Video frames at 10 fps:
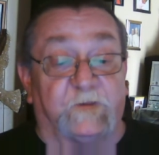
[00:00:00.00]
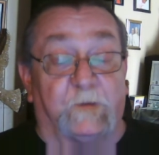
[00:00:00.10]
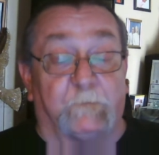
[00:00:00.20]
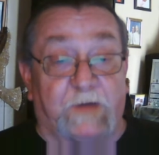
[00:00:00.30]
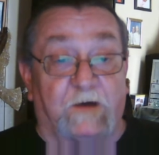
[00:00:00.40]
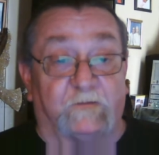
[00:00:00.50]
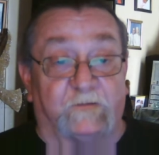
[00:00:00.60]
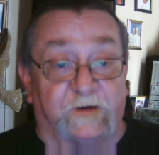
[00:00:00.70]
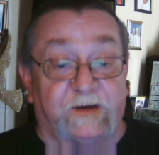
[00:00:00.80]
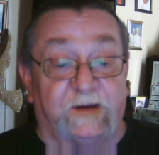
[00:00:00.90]
the
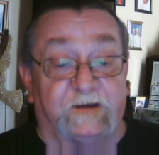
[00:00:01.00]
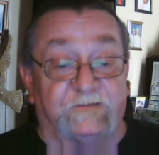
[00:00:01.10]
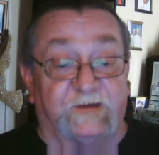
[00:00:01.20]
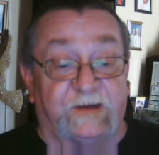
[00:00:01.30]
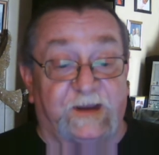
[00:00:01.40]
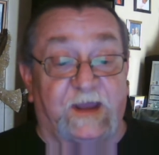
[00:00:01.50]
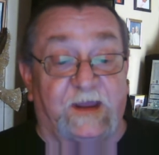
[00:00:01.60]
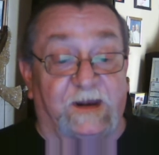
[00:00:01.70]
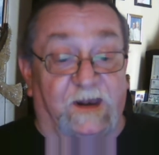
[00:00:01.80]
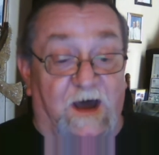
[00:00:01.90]
boundary is he
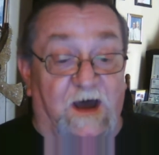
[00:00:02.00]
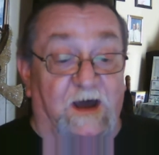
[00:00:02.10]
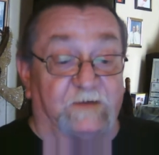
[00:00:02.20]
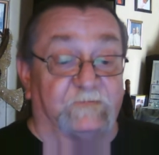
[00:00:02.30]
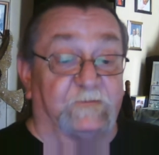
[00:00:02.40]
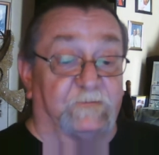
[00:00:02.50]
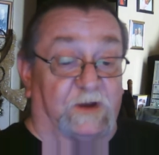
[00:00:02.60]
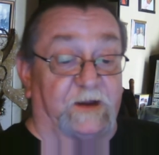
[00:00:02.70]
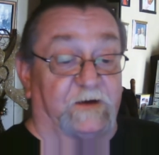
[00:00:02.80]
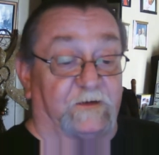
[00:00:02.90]
a live
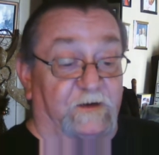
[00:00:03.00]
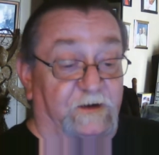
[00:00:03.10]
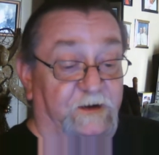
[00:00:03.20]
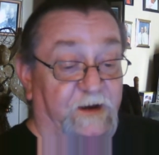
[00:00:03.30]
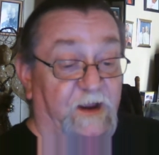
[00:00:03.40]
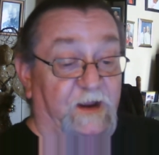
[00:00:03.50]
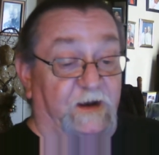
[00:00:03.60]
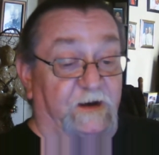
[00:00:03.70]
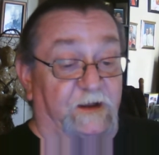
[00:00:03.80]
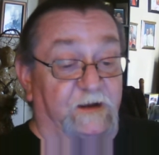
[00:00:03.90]
player again.